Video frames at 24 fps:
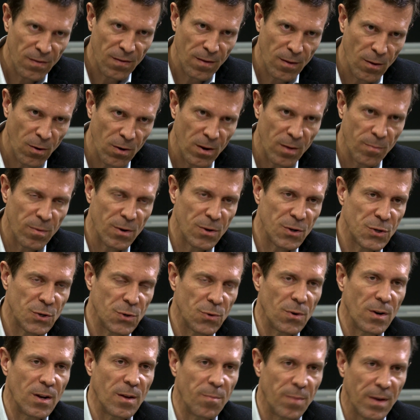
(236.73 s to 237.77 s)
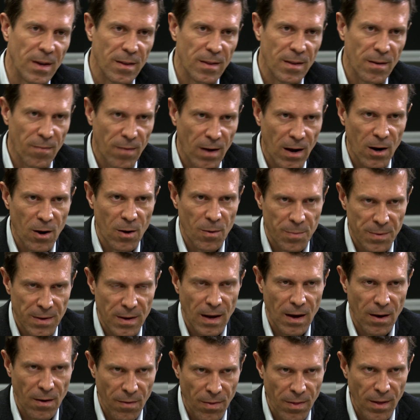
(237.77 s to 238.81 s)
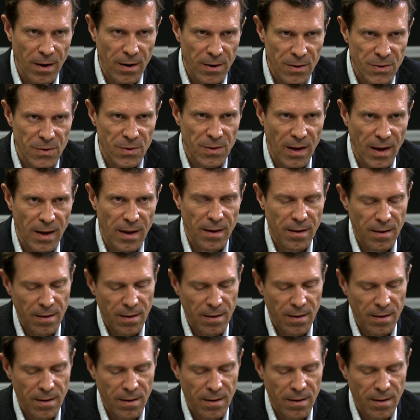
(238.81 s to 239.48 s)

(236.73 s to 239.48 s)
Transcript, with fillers: slowly but surely being developed out there today.